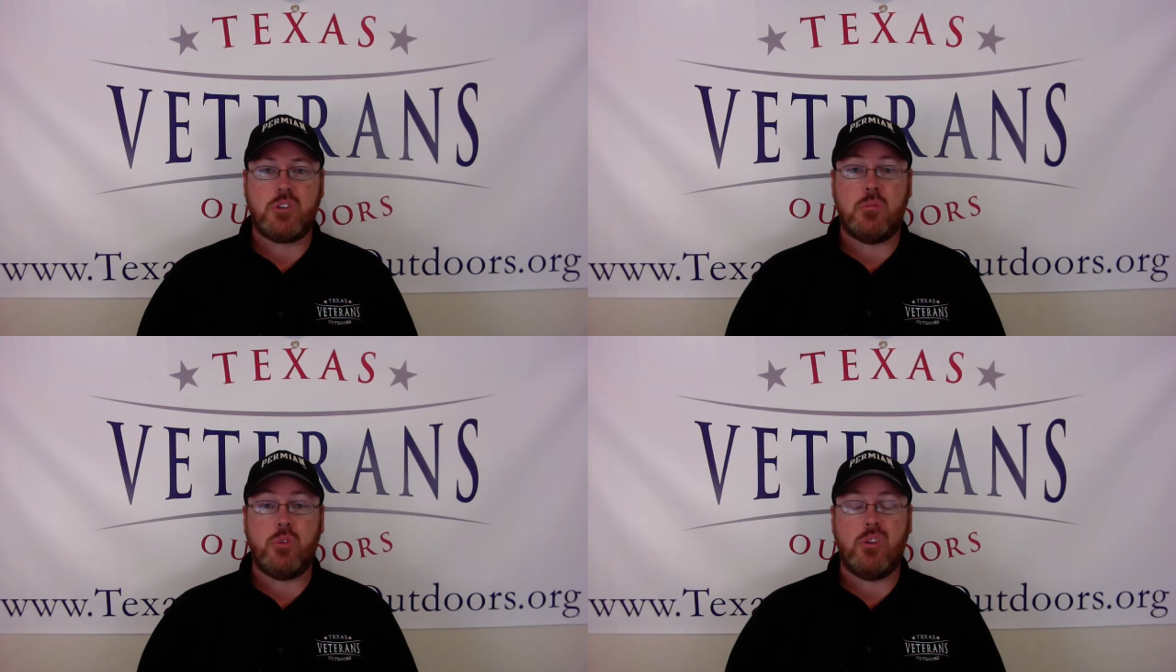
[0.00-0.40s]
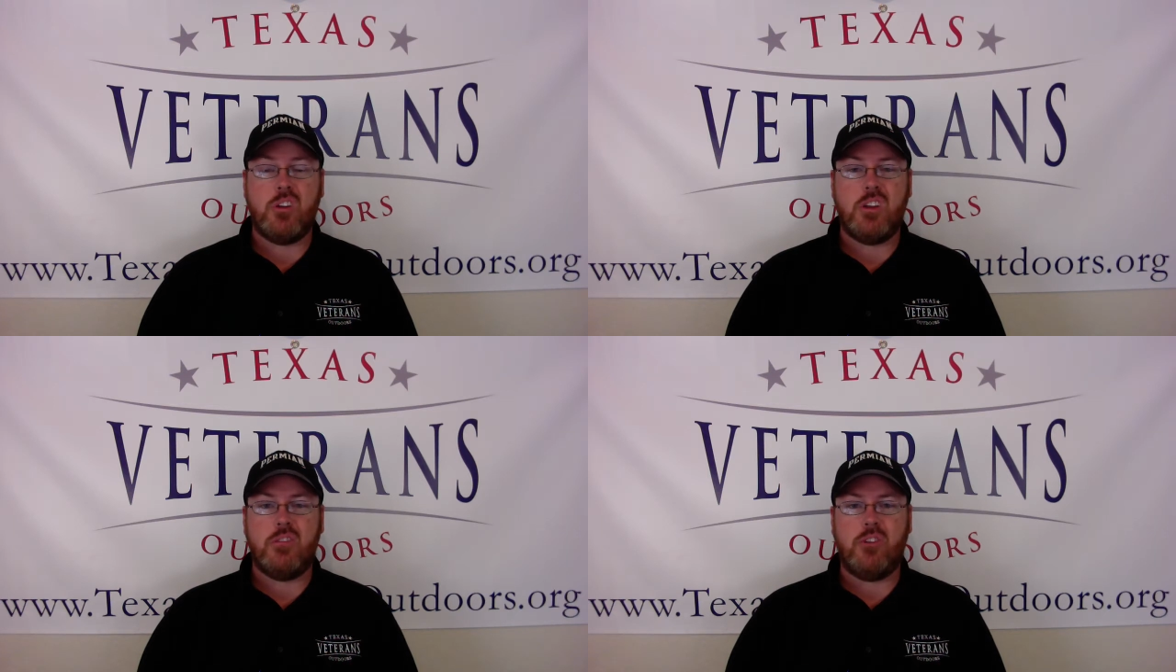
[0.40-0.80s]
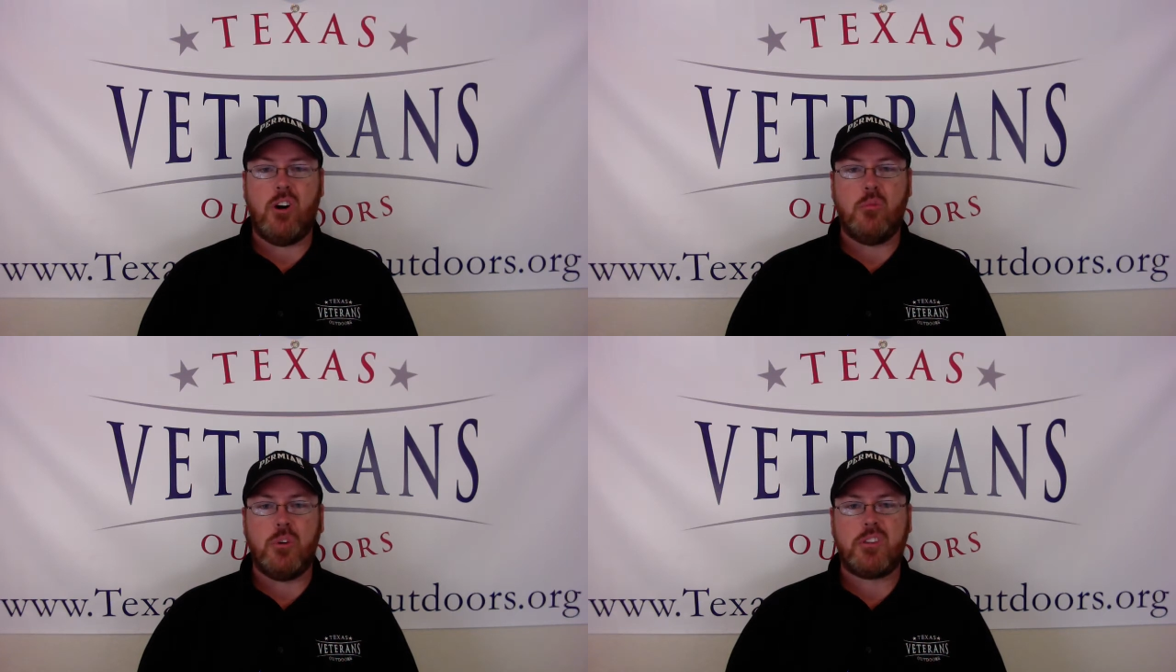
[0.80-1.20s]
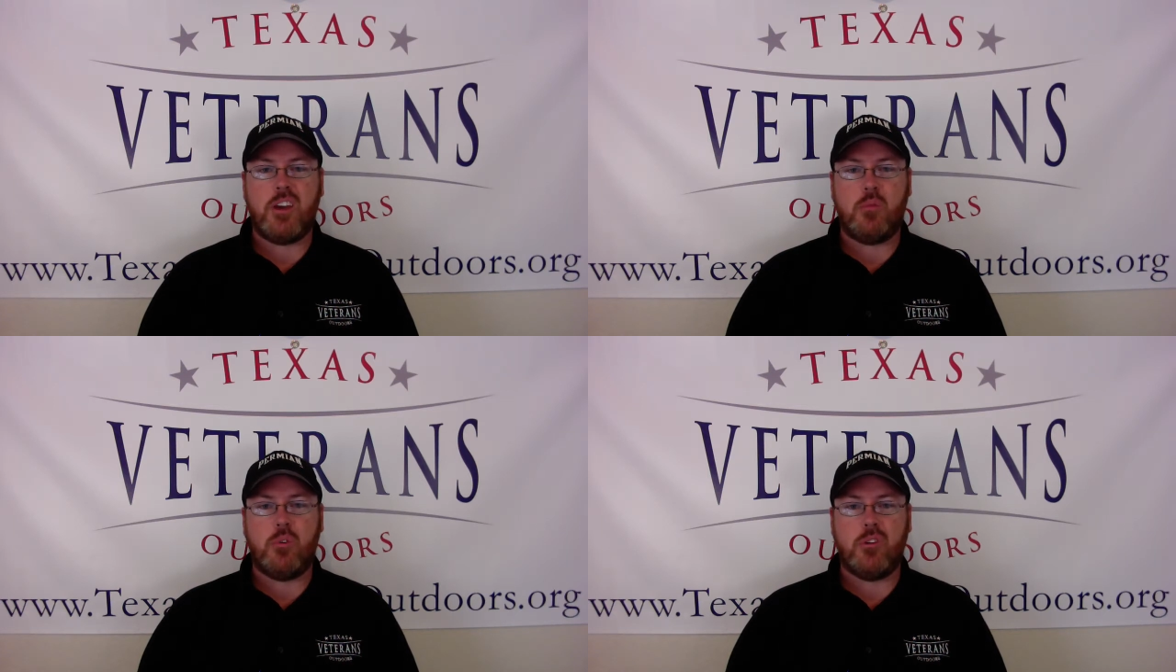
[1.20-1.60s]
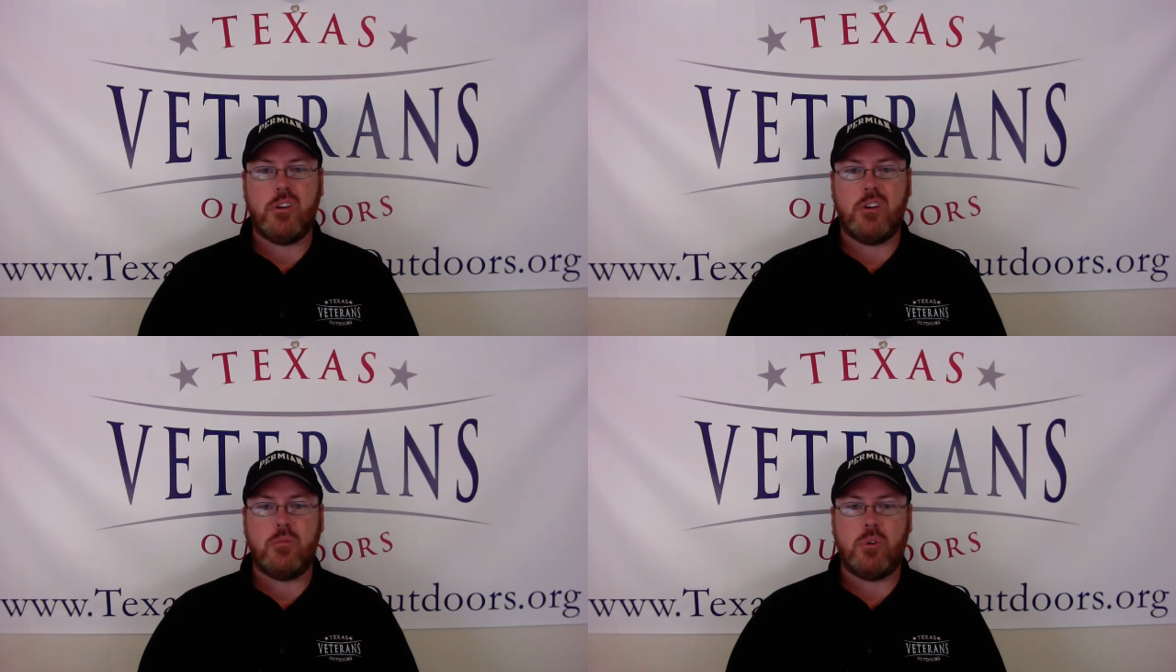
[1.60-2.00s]
community involvement that we're
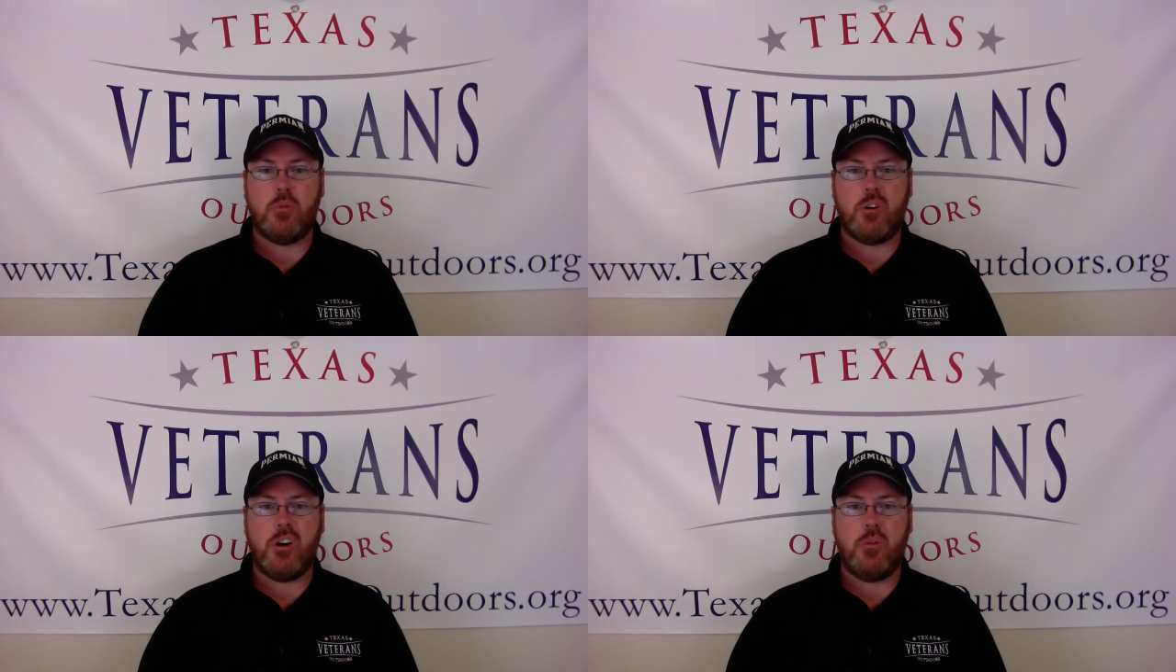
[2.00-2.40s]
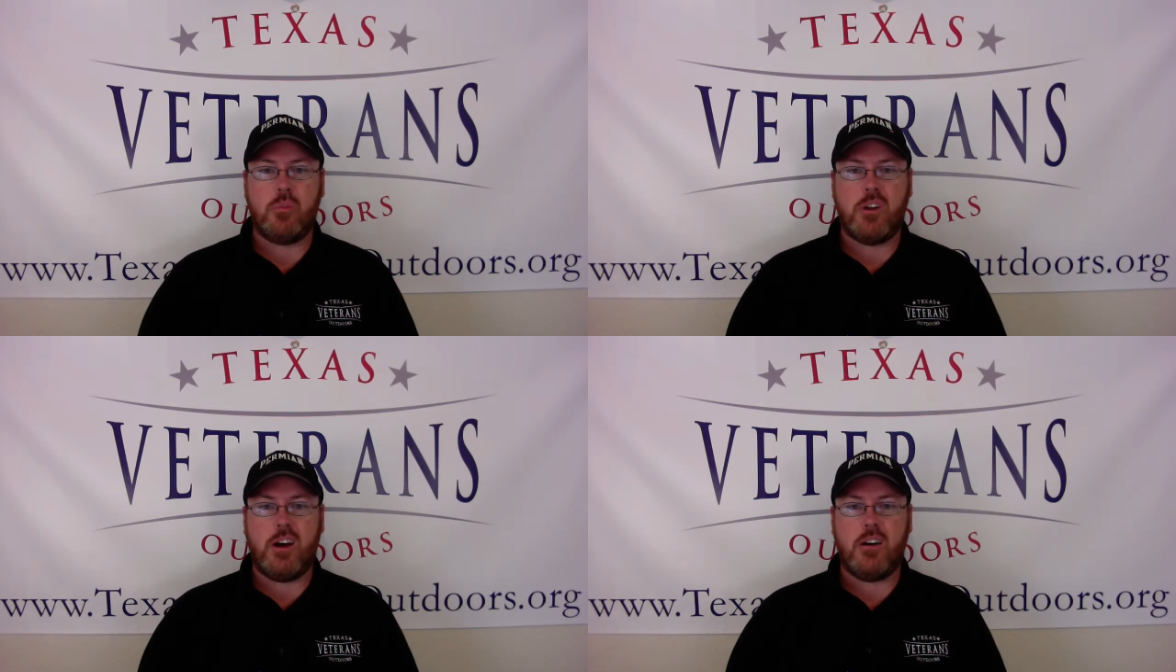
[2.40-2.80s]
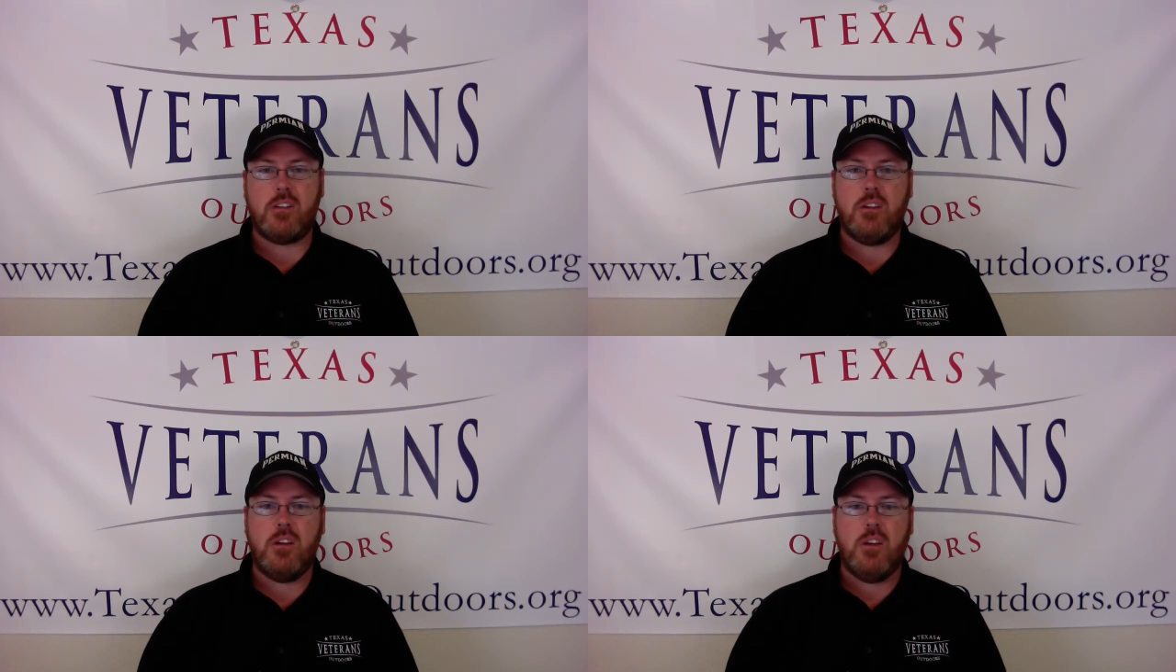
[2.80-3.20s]
in, where we're helping out,